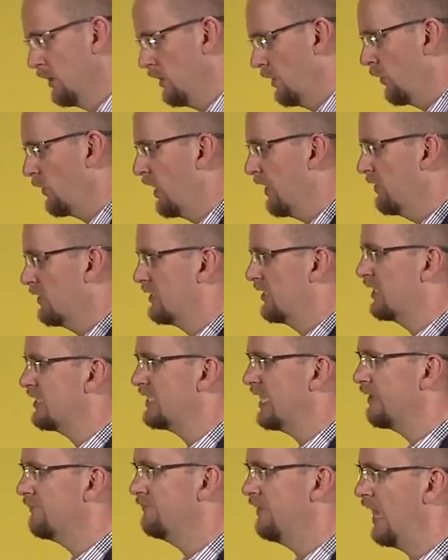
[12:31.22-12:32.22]
OK, this does
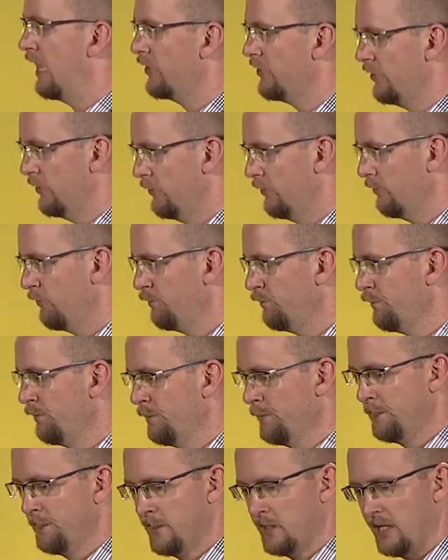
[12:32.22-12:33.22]
have value,
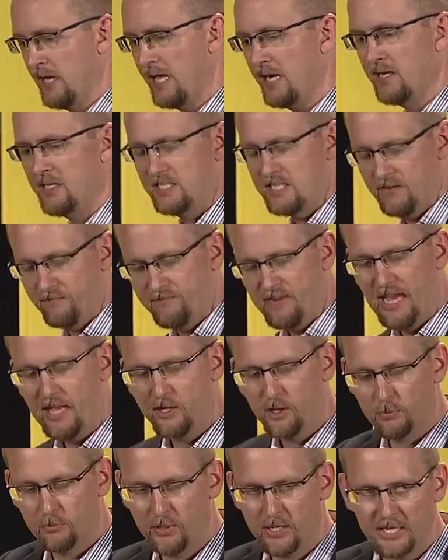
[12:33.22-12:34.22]
and it does have
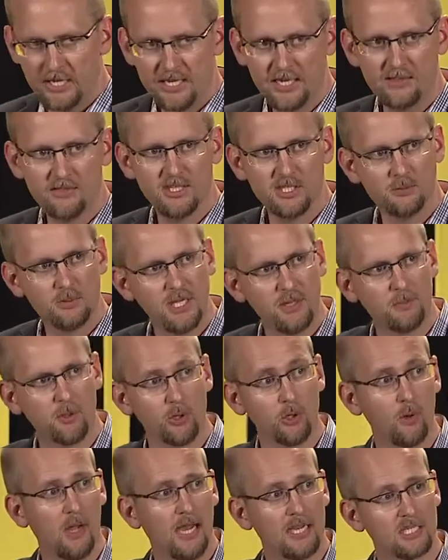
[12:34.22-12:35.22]
value bringing in these people
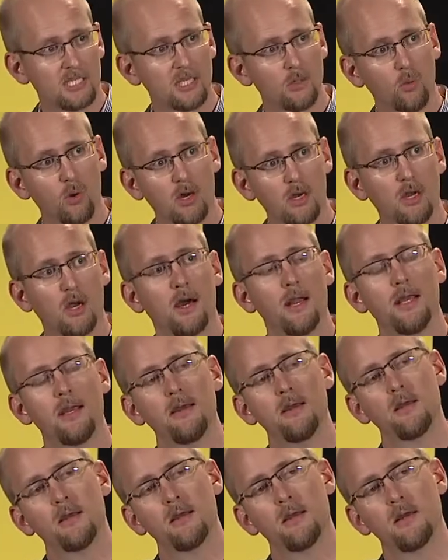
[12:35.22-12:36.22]
who actually work on
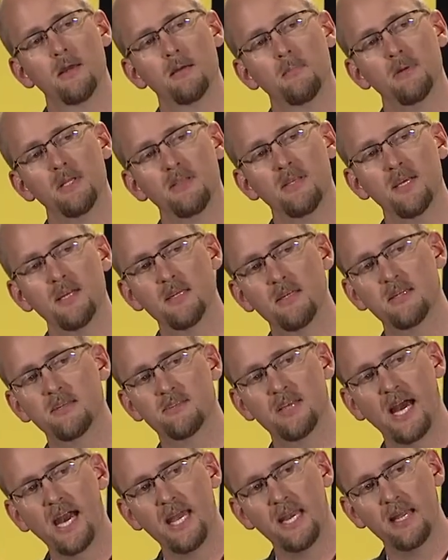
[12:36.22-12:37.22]
it, but didn't
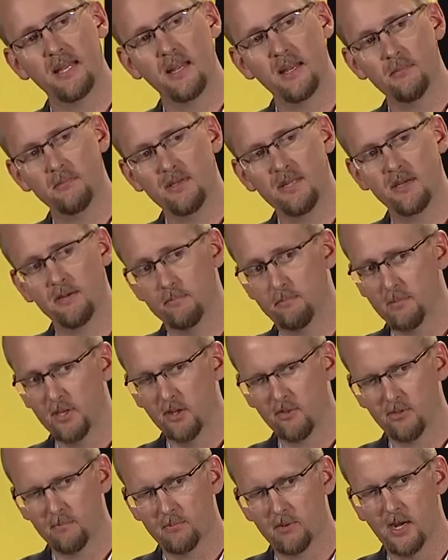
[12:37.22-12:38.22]
design it and didn't
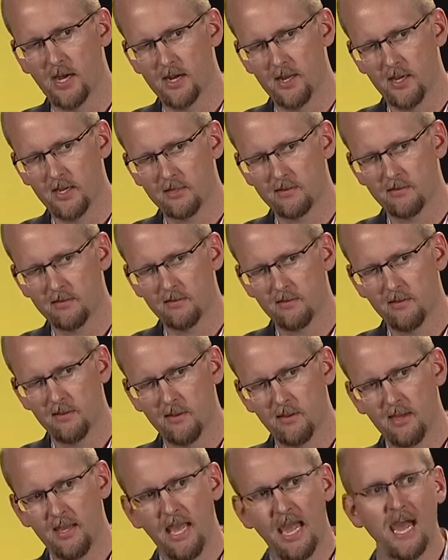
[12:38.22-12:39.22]
build the product.
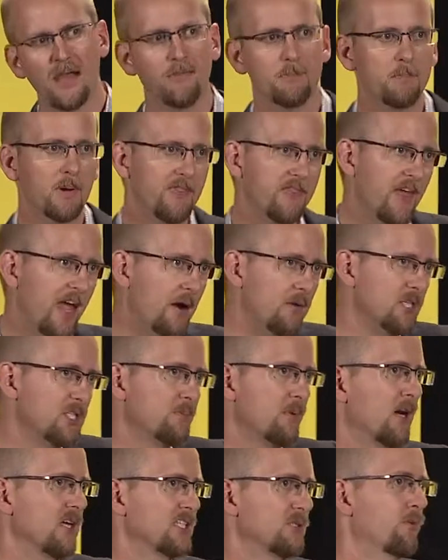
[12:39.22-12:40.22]
But they're
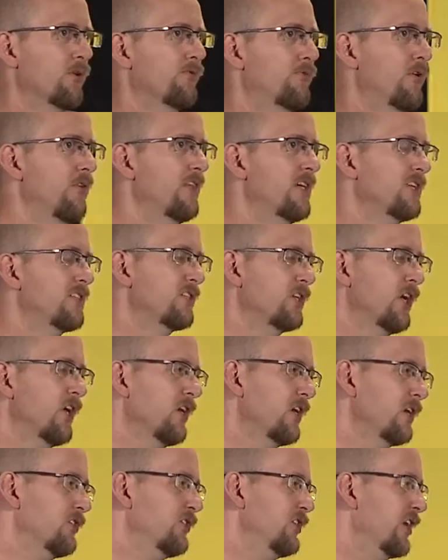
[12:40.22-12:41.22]
responsible for this
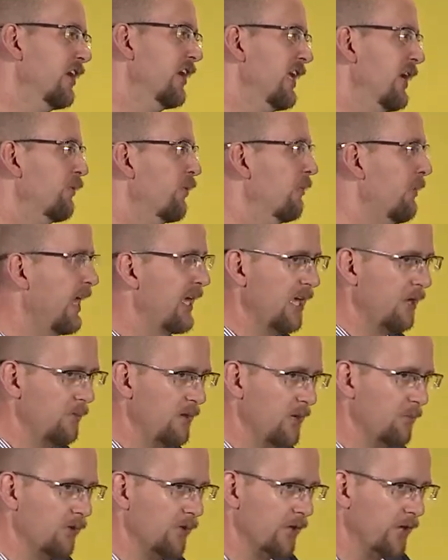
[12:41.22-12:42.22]
journey we're making
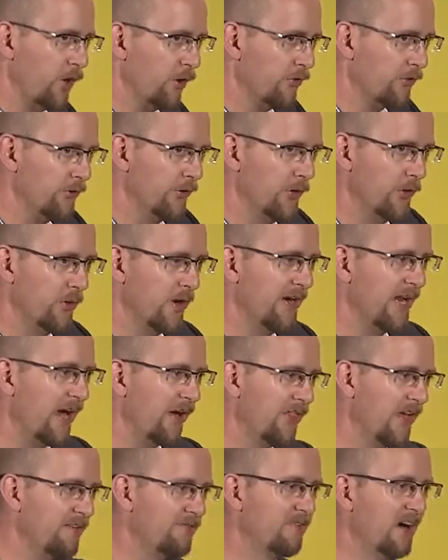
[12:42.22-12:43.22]
people go through, and now
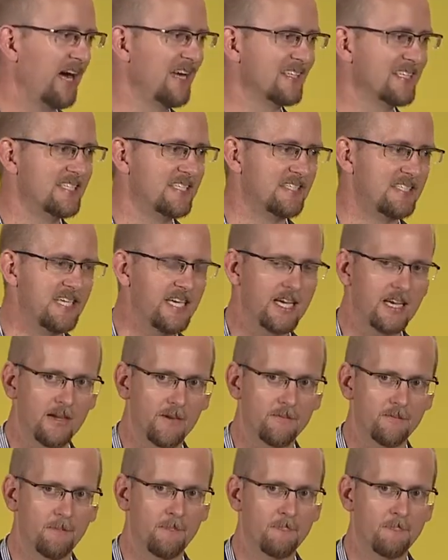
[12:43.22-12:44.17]
they finally see it.